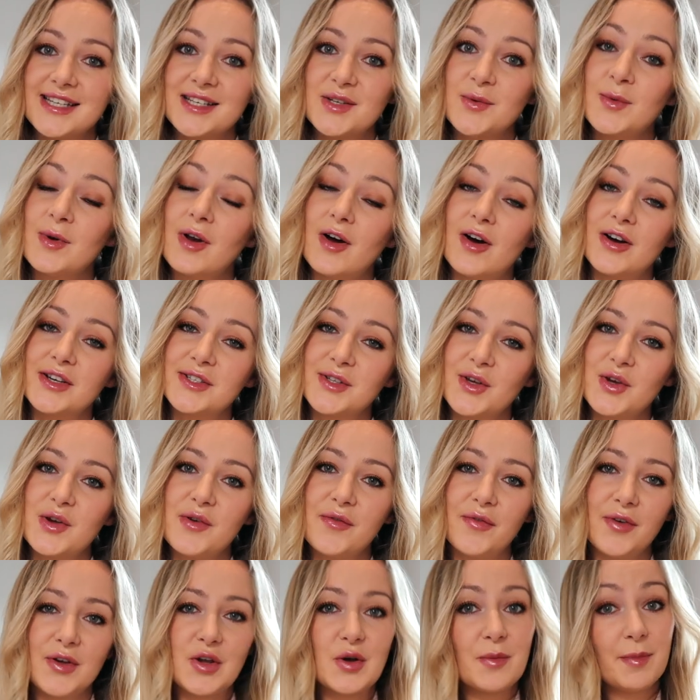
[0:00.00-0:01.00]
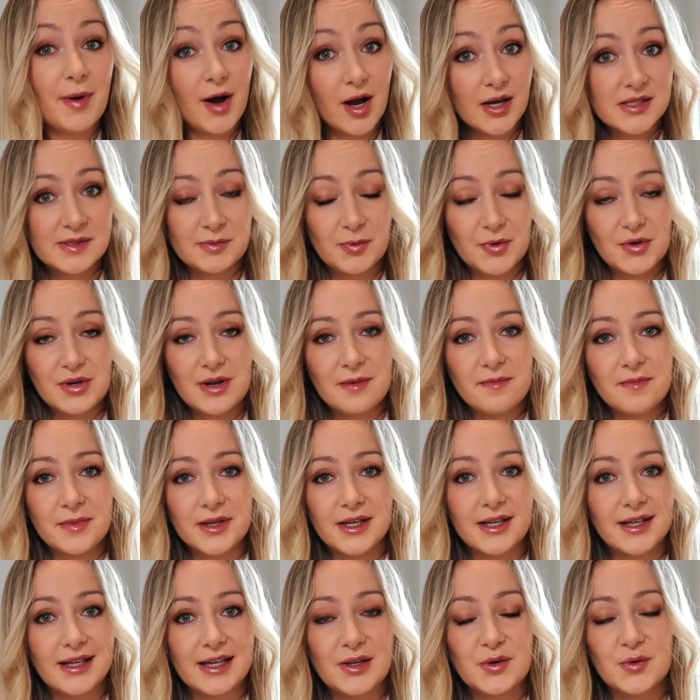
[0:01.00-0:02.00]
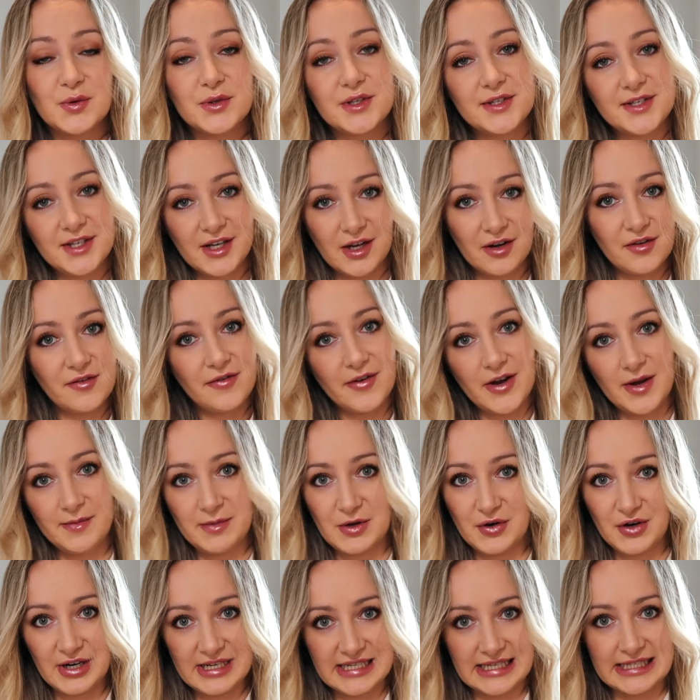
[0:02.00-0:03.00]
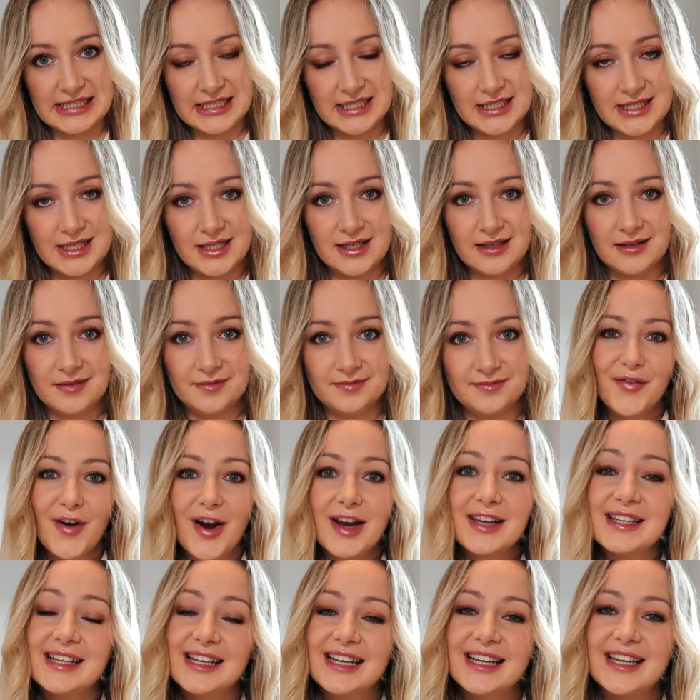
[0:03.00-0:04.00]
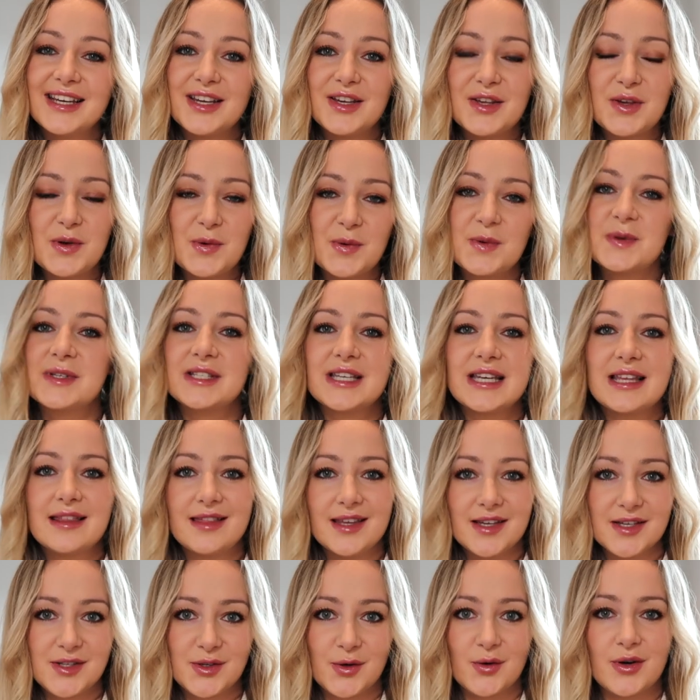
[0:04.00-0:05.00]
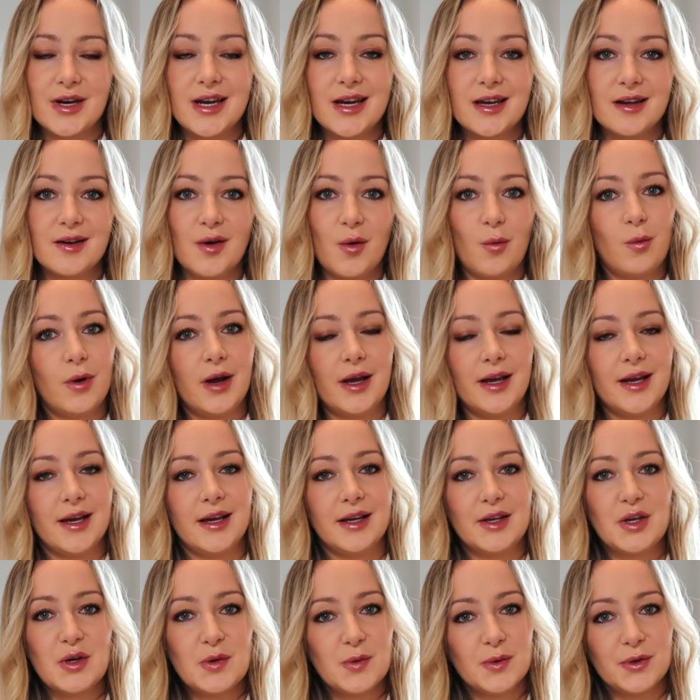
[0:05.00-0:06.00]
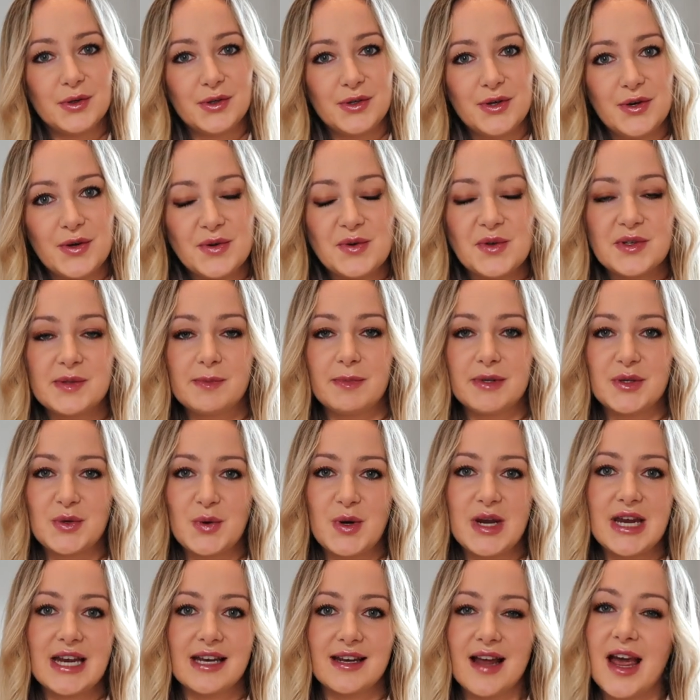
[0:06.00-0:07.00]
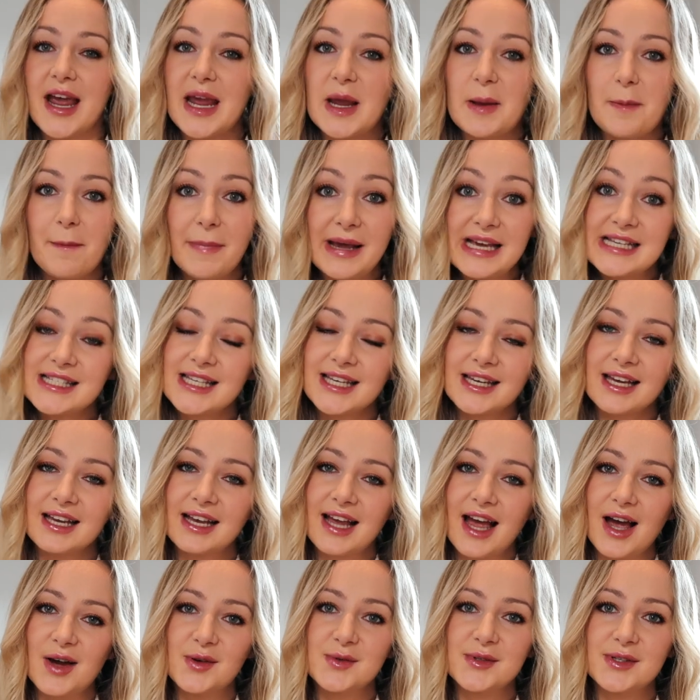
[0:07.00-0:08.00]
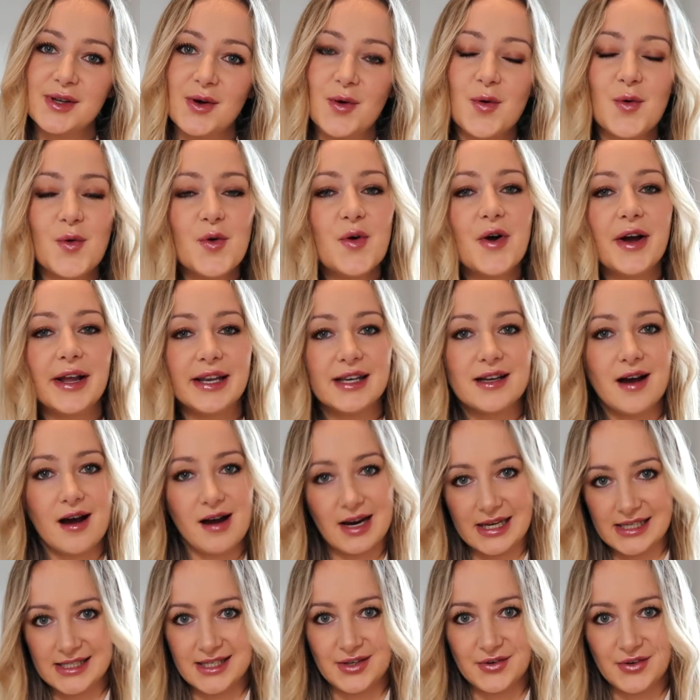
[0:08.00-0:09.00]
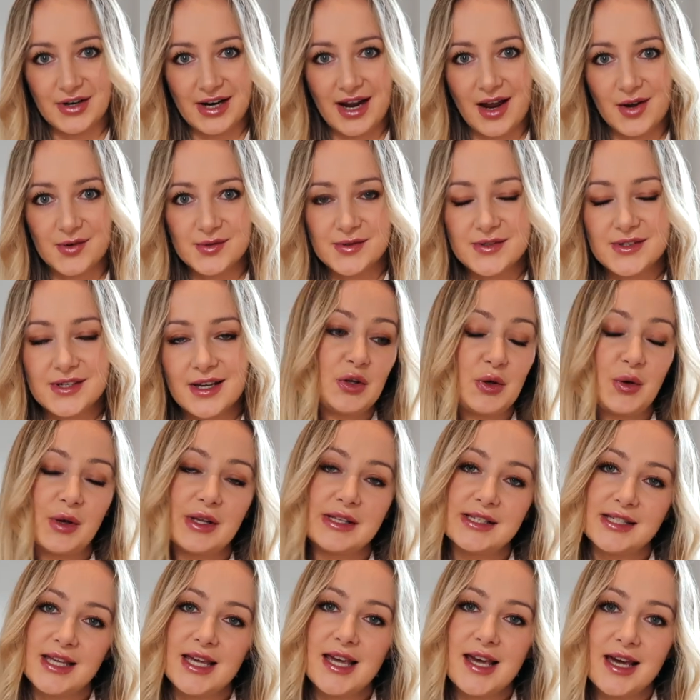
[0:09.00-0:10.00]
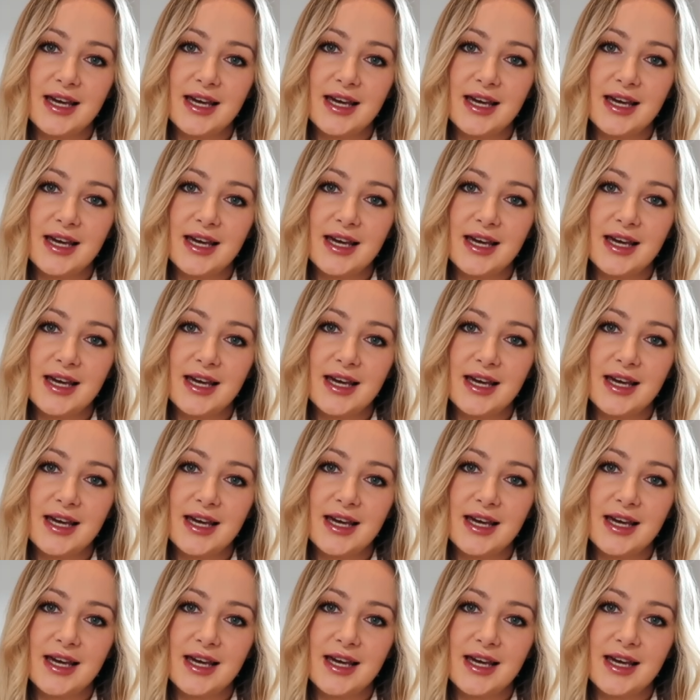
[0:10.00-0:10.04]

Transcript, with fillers: it will ask you for your passport number in order to confirm your identity. Finally, you will see this screen where you will choose between a basic account or an I S A account. You can see